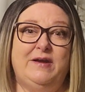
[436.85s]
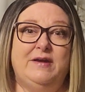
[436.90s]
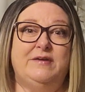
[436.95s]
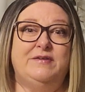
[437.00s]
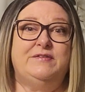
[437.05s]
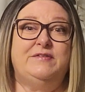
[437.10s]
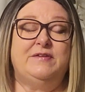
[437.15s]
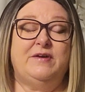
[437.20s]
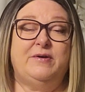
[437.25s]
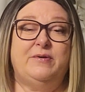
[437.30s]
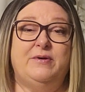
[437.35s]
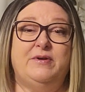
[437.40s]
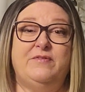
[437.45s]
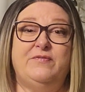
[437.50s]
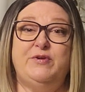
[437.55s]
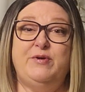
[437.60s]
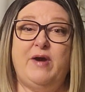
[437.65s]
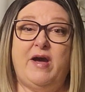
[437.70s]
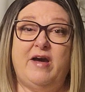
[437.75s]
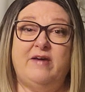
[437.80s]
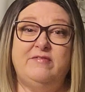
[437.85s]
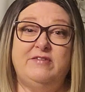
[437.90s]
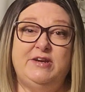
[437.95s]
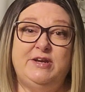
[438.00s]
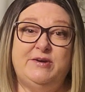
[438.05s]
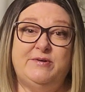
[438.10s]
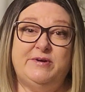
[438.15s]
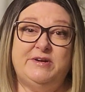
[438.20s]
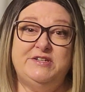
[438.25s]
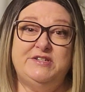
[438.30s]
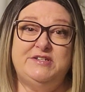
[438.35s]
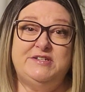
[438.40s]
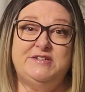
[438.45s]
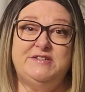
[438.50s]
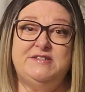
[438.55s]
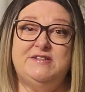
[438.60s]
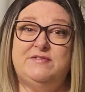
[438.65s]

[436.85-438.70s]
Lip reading: So if you have any questions,